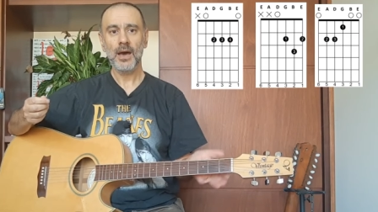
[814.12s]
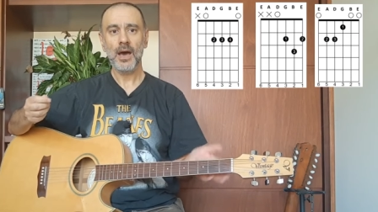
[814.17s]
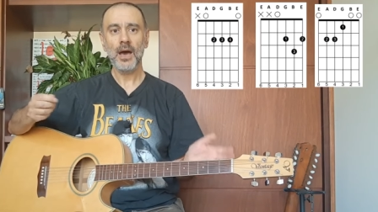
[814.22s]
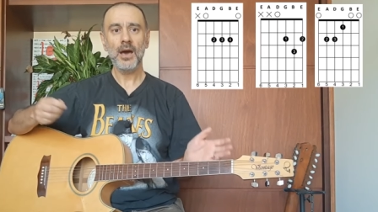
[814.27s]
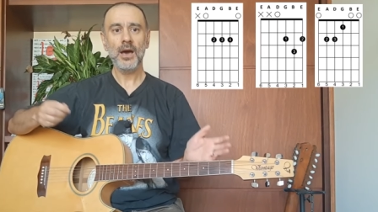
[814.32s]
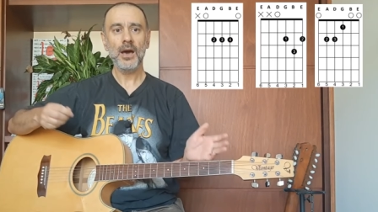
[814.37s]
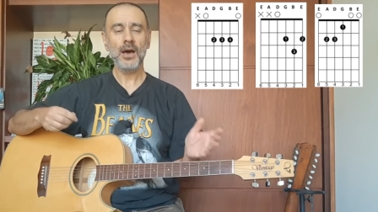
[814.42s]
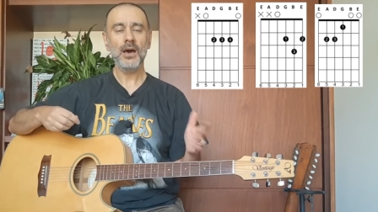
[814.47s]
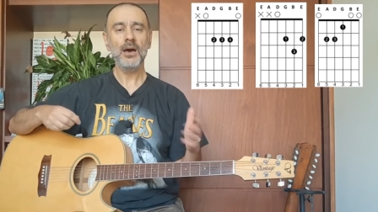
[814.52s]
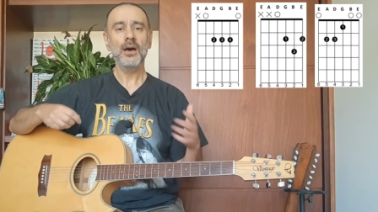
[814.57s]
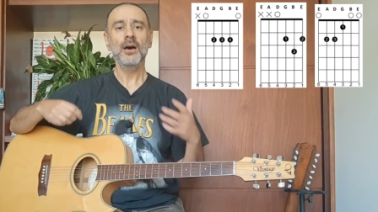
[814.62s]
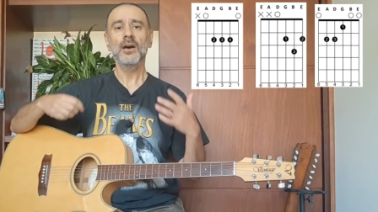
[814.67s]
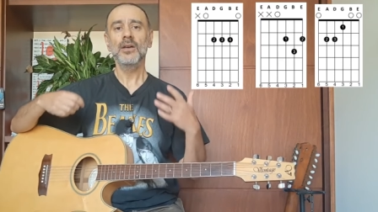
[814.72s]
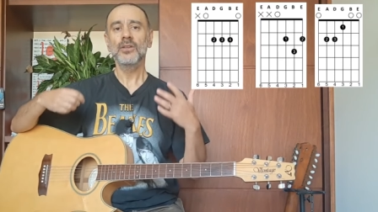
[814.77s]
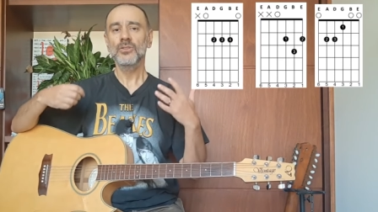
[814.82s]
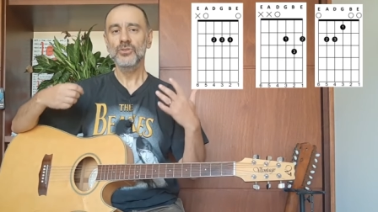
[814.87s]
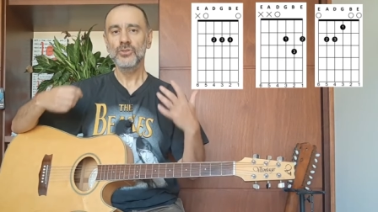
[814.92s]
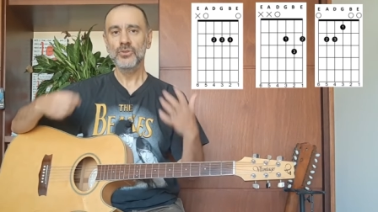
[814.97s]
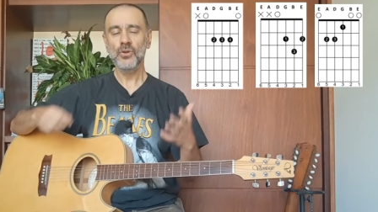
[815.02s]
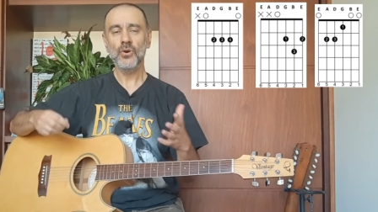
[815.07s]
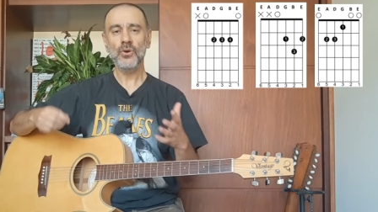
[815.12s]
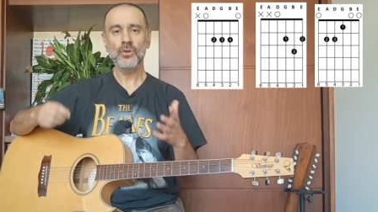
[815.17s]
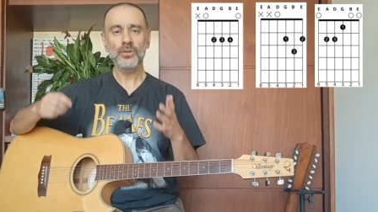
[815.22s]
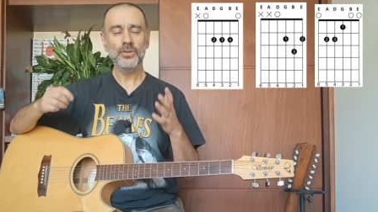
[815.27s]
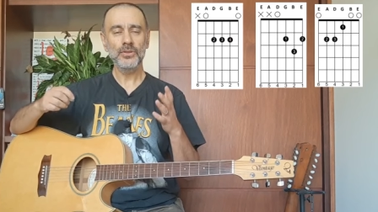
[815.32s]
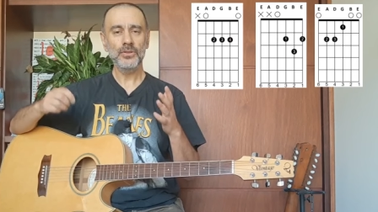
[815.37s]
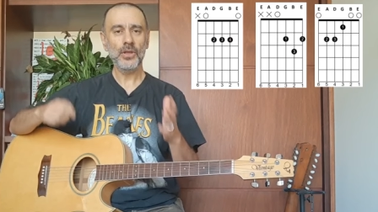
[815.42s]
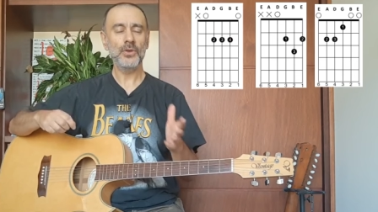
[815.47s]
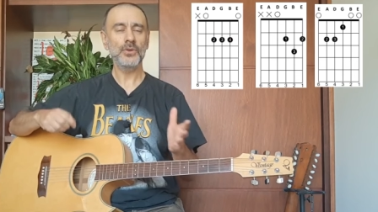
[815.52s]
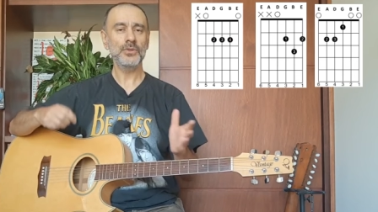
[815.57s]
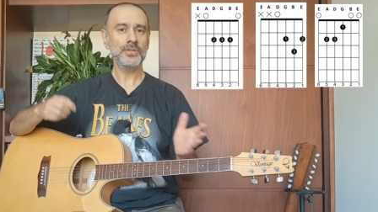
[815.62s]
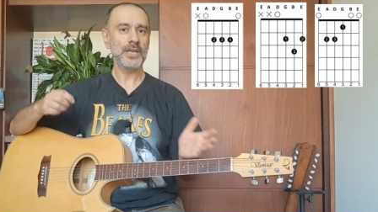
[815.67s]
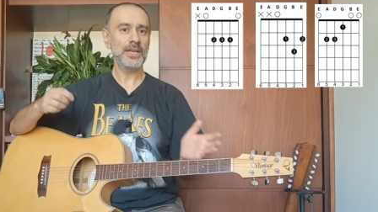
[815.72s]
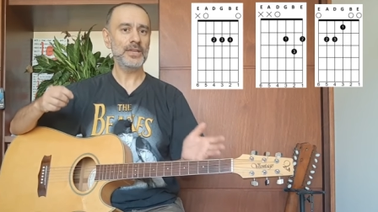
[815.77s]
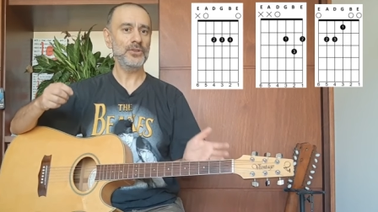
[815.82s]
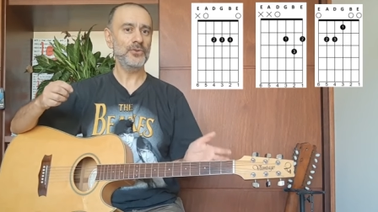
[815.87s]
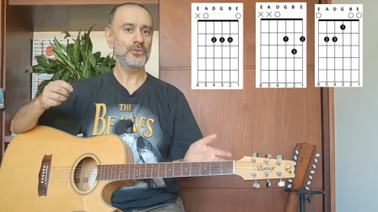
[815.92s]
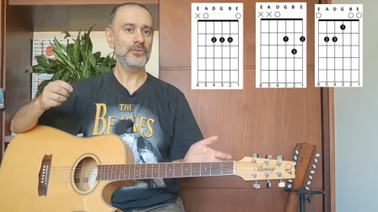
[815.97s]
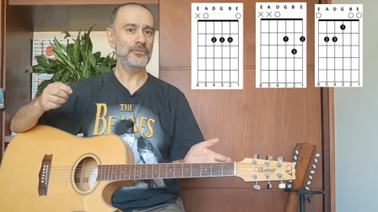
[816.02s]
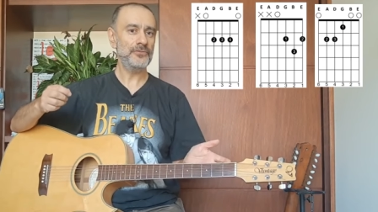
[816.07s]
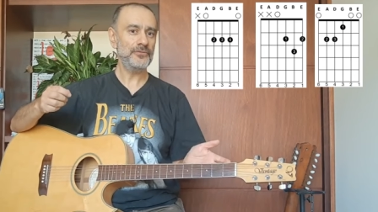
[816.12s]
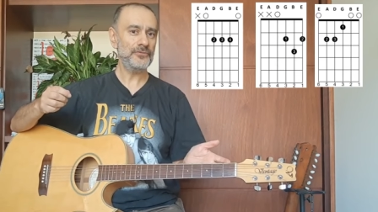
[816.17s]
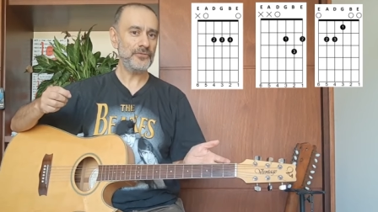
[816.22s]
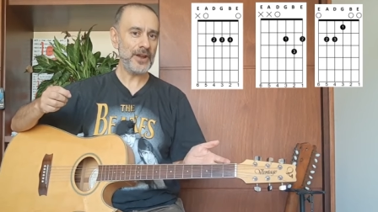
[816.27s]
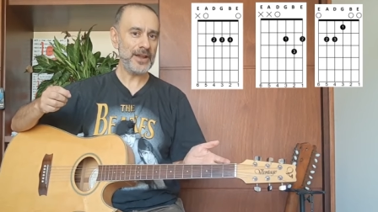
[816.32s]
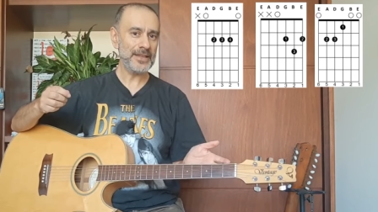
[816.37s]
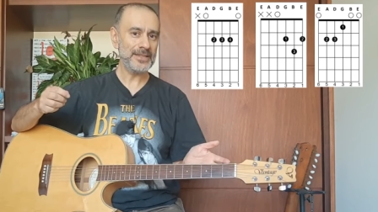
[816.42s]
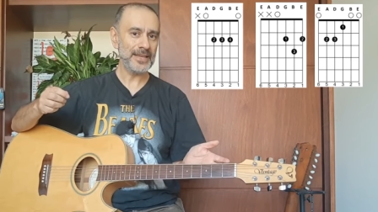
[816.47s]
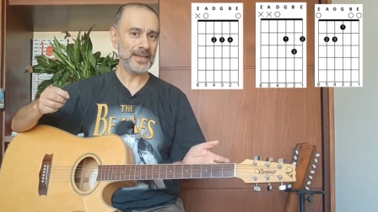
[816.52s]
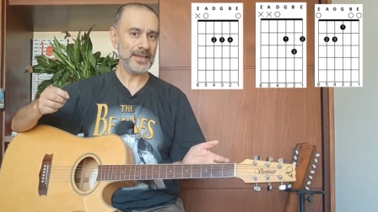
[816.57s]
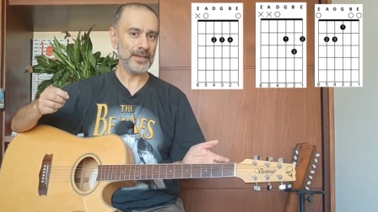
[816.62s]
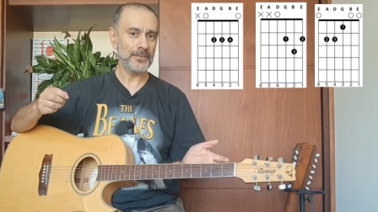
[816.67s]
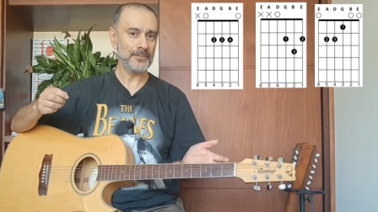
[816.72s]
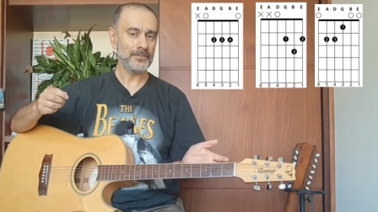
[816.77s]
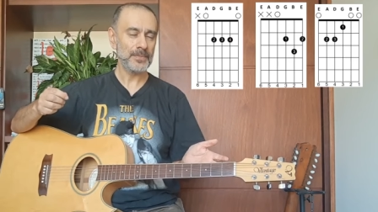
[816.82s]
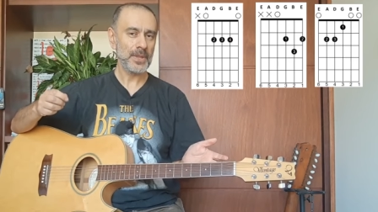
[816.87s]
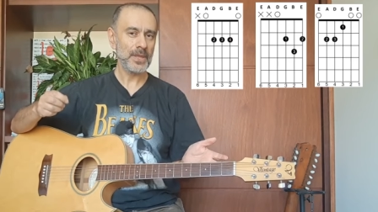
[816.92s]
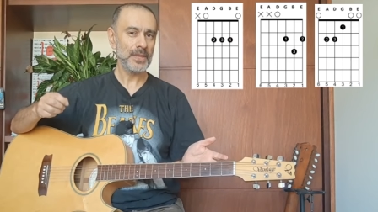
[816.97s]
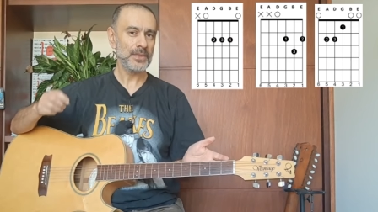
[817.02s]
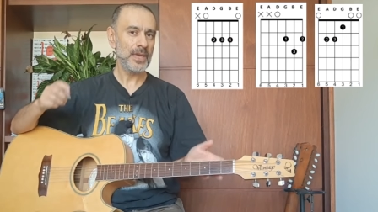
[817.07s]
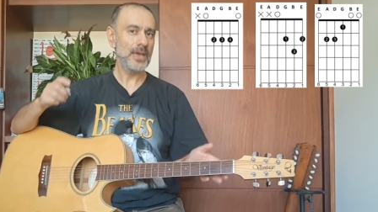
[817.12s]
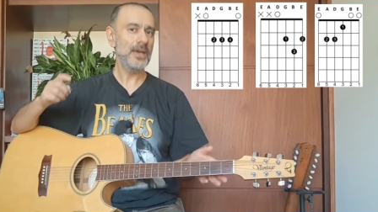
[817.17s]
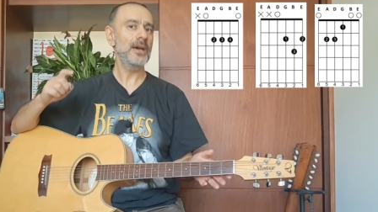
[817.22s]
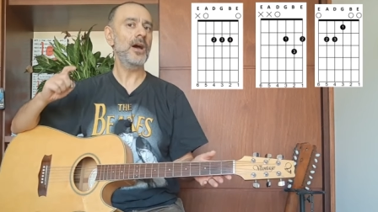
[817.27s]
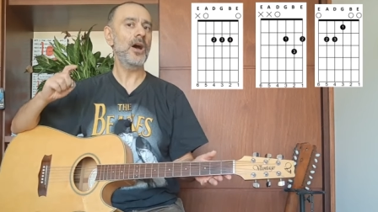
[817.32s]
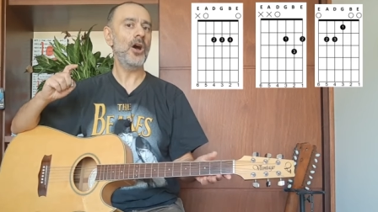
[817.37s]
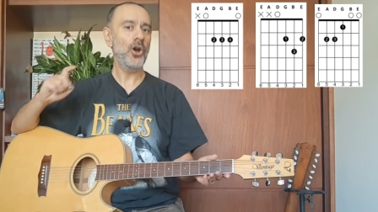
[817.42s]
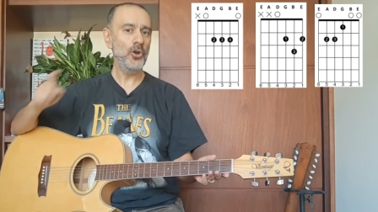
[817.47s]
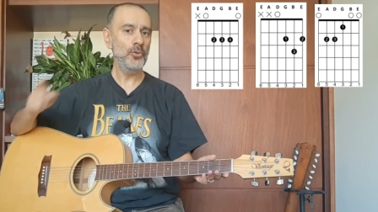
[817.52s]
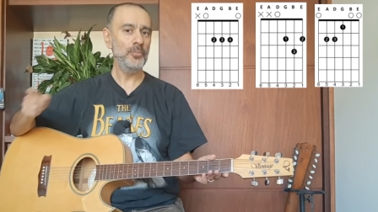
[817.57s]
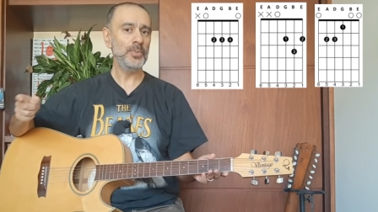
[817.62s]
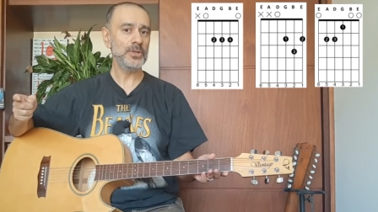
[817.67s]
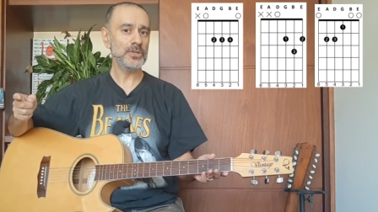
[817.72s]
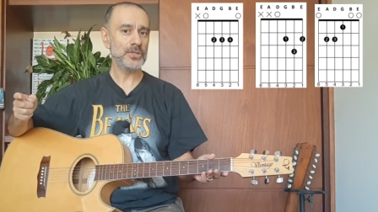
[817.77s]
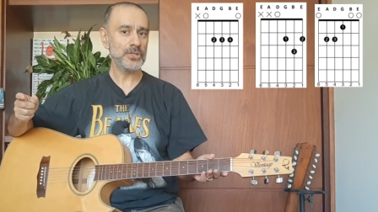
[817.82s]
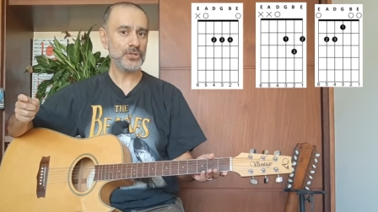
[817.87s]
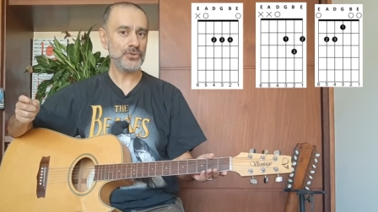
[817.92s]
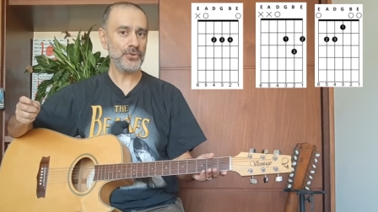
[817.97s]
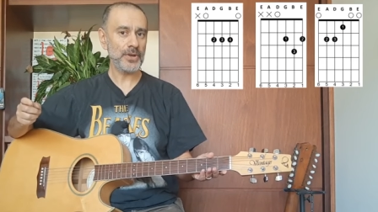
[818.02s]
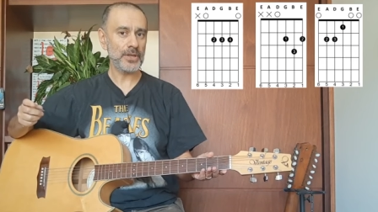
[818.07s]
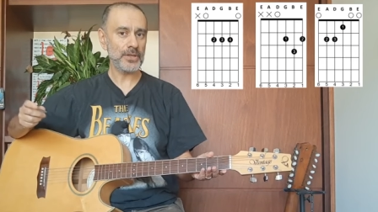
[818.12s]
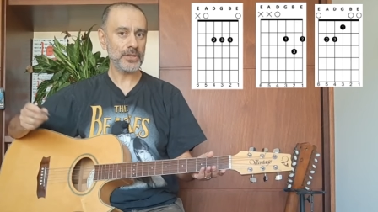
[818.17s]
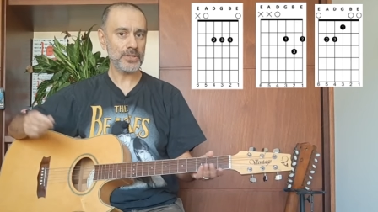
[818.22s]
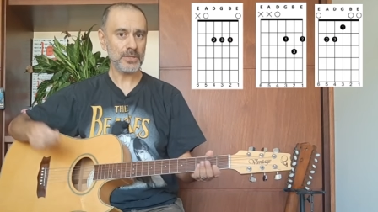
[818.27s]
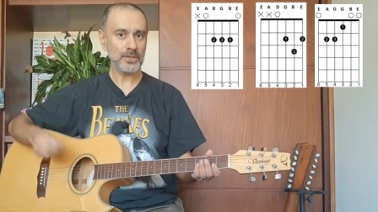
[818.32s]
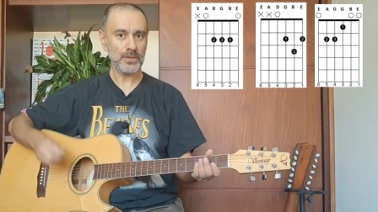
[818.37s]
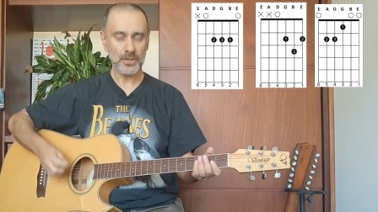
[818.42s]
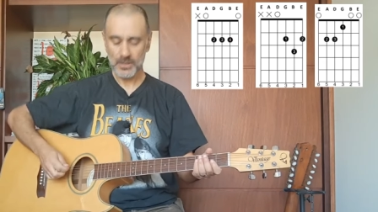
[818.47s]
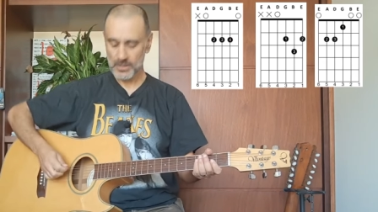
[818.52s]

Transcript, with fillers: are not notes that you're fretting. They're open strings.